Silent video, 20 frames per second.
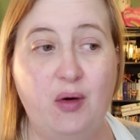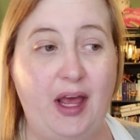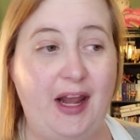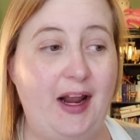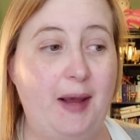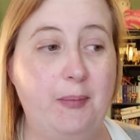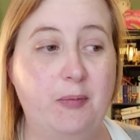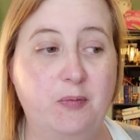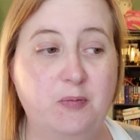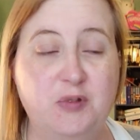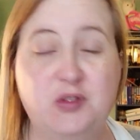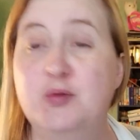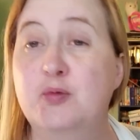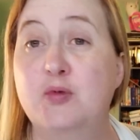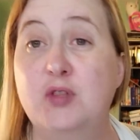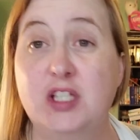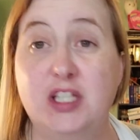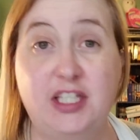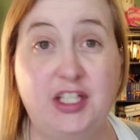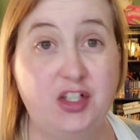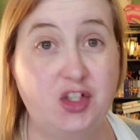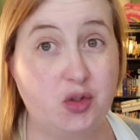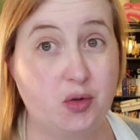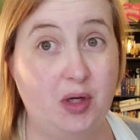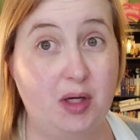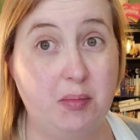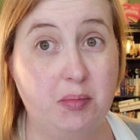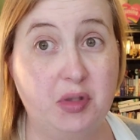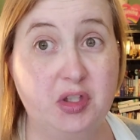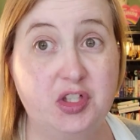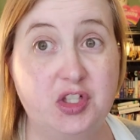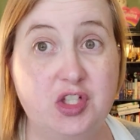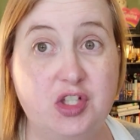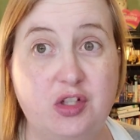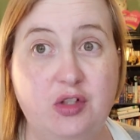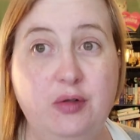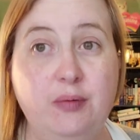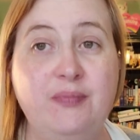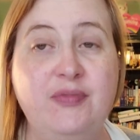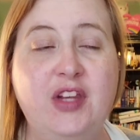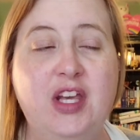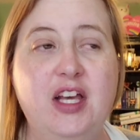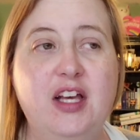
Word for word: and I was really enjoying book two.